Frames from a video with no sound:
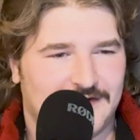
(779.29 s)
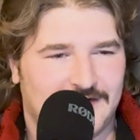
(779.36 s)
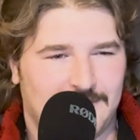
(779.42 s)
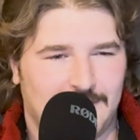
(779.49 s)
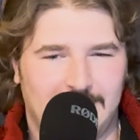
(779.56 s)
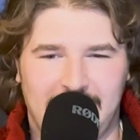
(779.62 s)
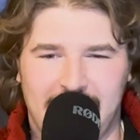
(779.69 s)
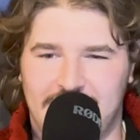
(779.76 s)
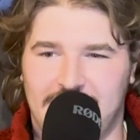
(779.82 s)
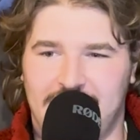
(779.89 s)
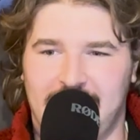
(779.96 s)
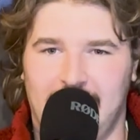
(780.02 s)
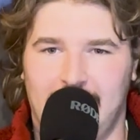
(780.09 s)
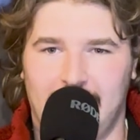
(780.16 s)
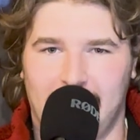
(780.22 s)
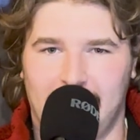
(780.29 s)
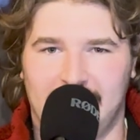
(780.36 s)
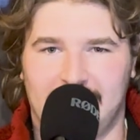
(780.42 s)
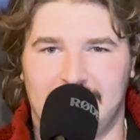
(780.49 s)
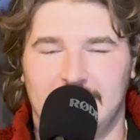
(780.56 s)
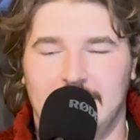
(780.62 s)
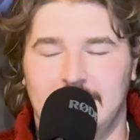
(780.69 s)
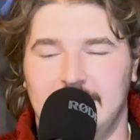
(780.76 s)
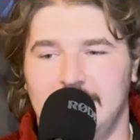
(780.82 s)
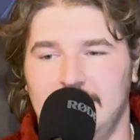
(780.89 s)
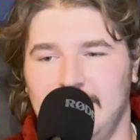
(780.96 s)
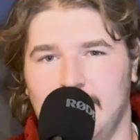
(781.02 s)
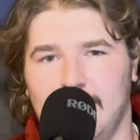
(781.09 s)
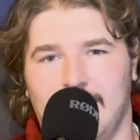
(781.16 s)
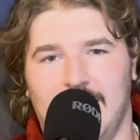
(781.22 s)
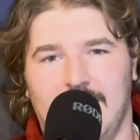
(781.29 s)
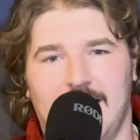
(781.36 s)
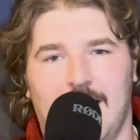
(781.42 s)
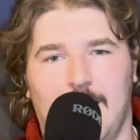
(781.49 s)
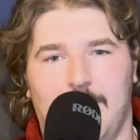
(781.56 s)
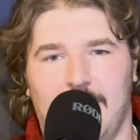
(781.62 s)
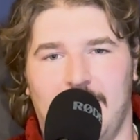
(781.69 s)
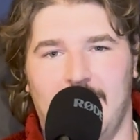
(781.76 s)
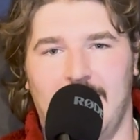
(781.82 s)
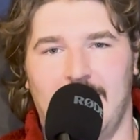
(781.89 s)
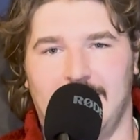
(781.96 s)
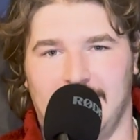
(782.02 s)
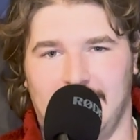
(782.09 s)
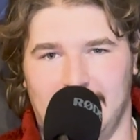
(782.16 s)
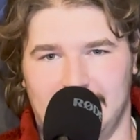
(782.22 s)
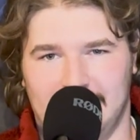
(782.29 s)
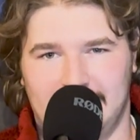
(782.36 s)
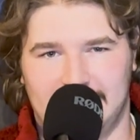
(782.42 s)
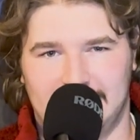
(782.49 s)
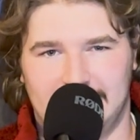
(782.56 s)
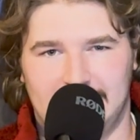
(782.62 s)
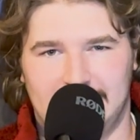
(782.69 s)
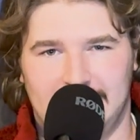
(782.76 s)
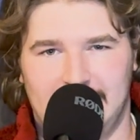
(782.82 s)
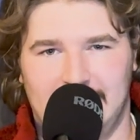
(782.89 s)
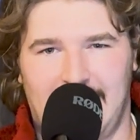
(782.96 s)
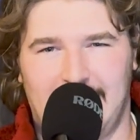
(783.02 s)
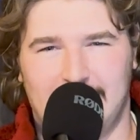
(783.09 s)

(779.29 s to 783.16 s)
really just tell this young man how pathetic he is, how